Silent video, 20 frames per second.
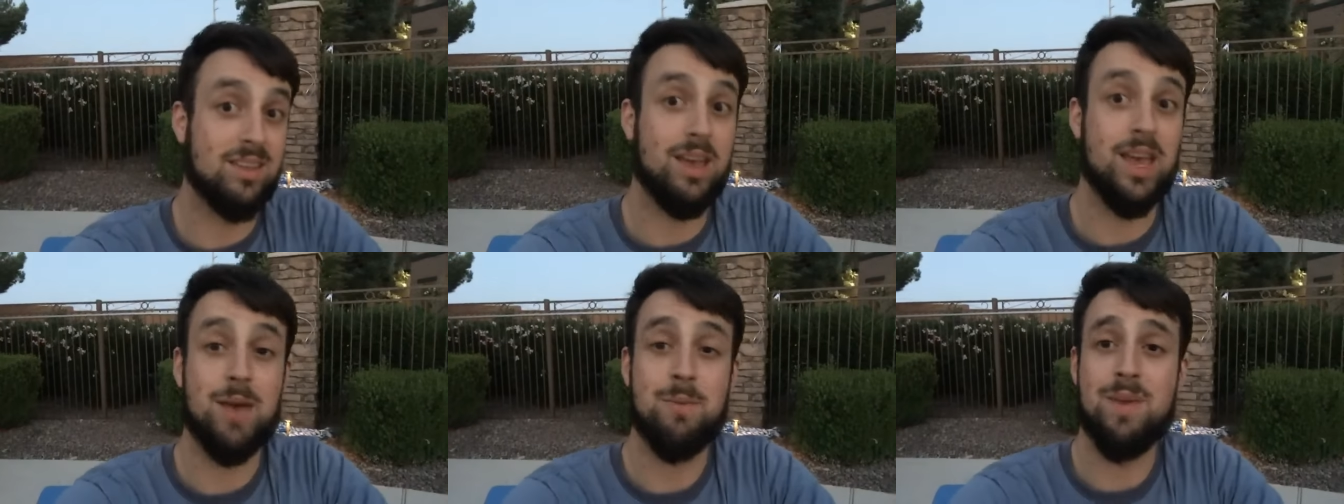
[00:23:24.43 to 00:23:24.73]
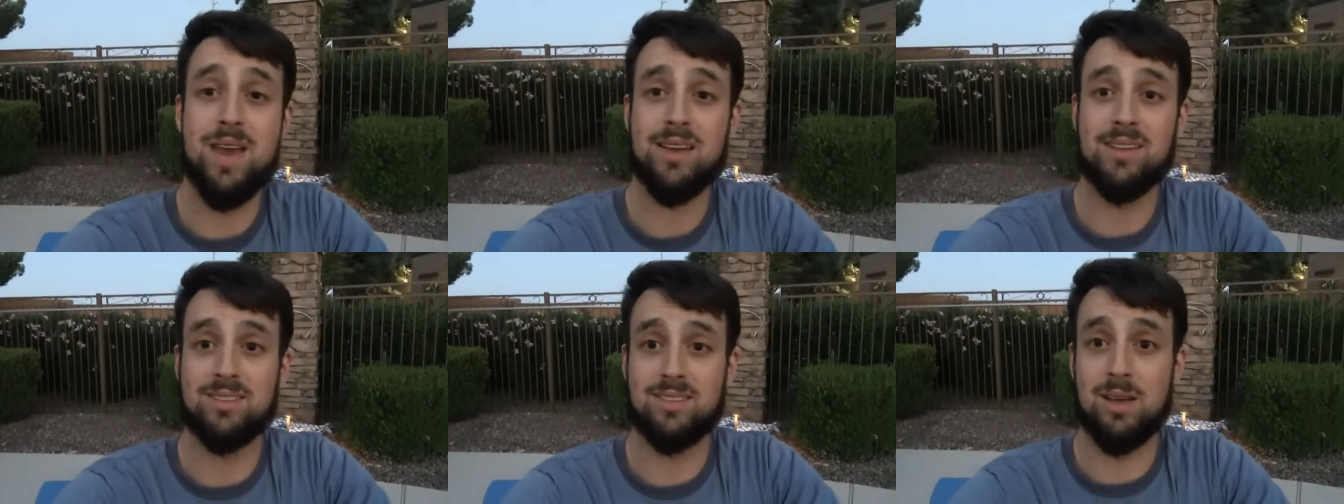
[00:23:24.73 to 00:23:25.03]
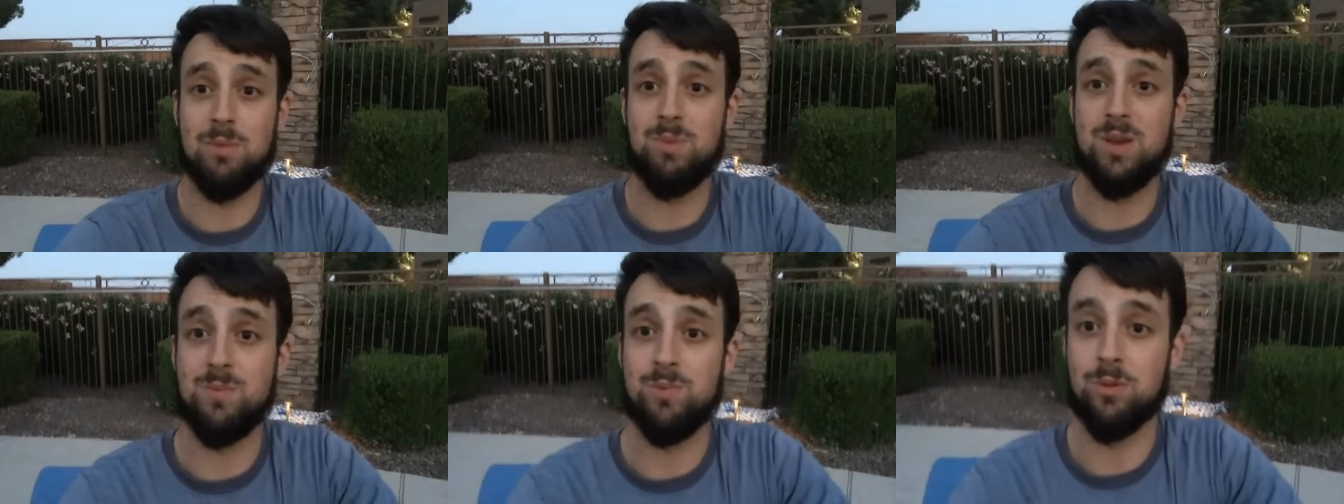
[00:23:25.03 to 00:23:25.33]
it makes
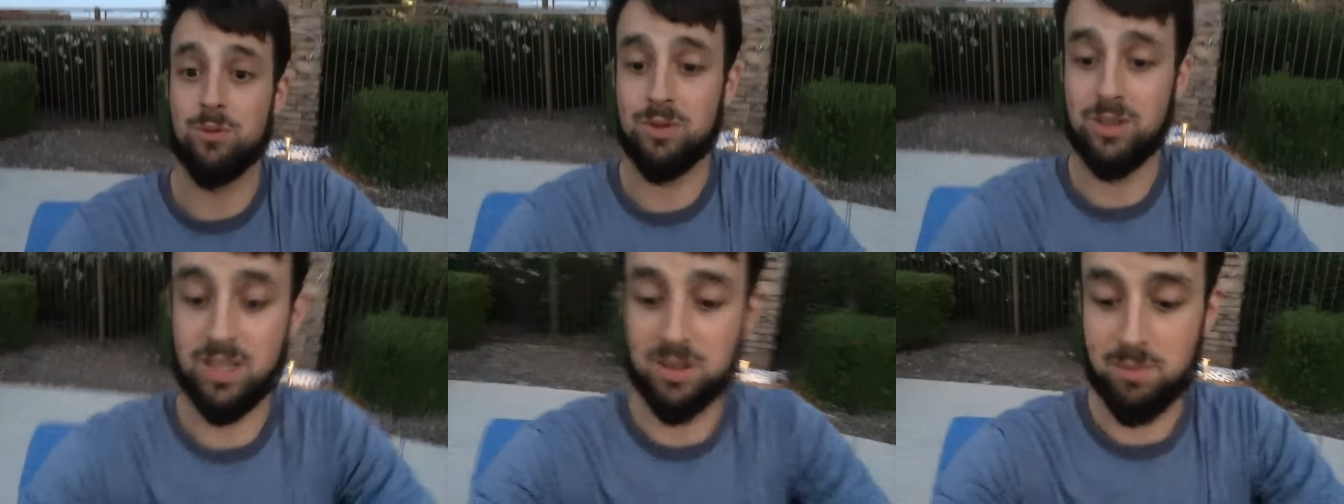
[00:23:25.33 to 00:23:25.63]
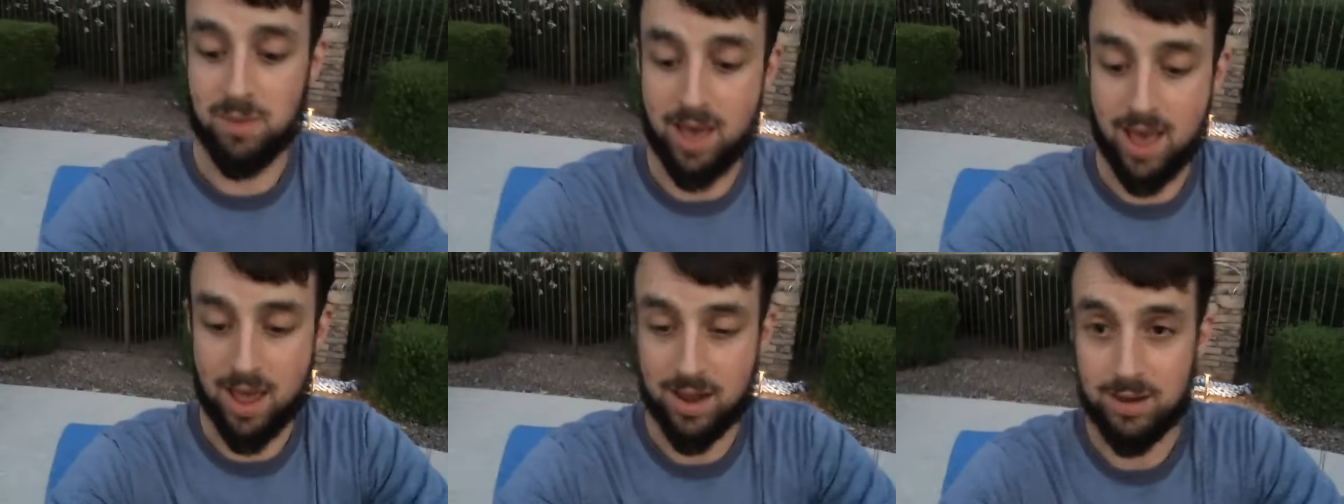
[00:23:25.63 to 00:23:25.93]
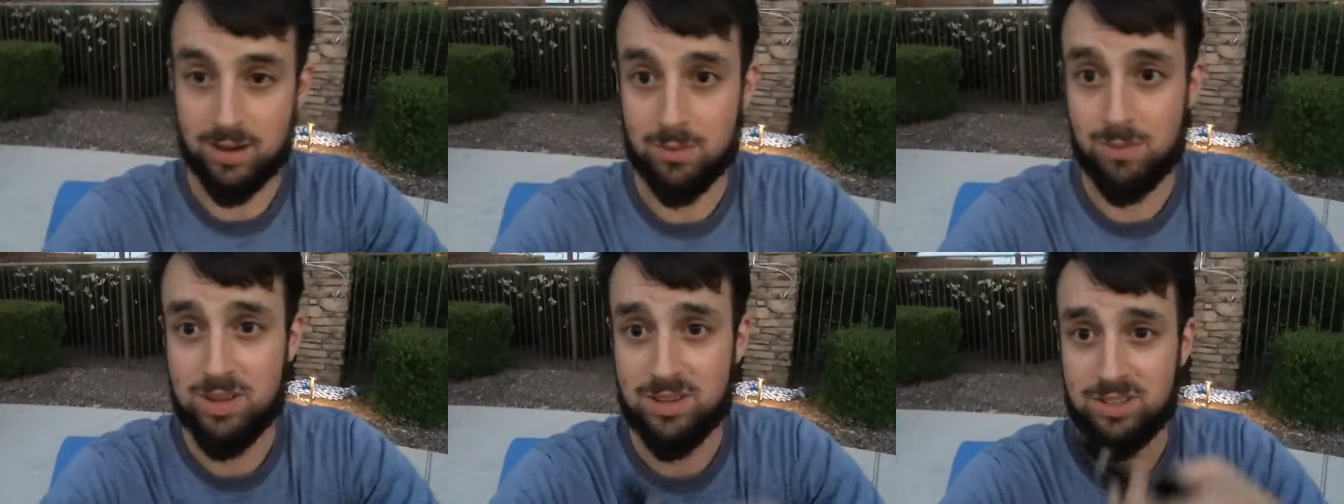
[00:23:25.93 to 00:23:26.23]
some people really mad.
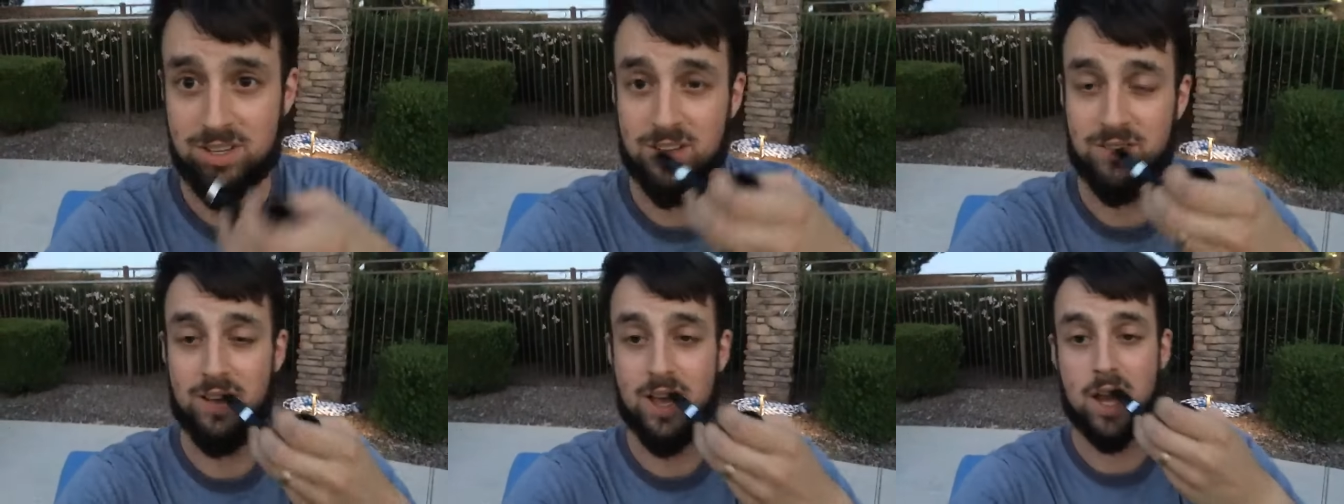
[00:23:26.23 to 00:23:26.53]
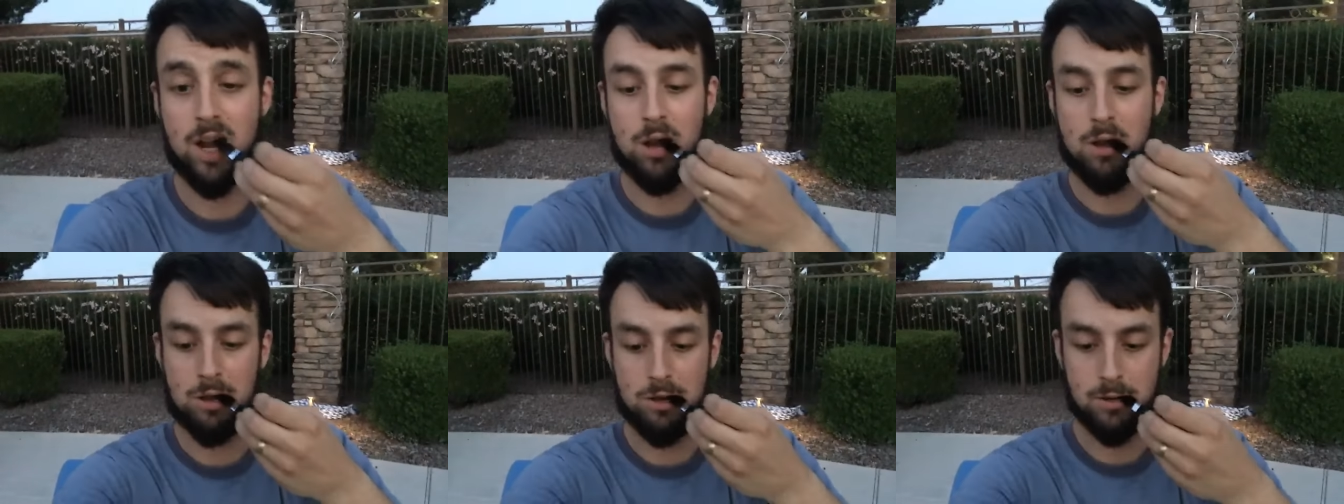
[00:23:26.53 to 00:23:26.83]
Let me see if I can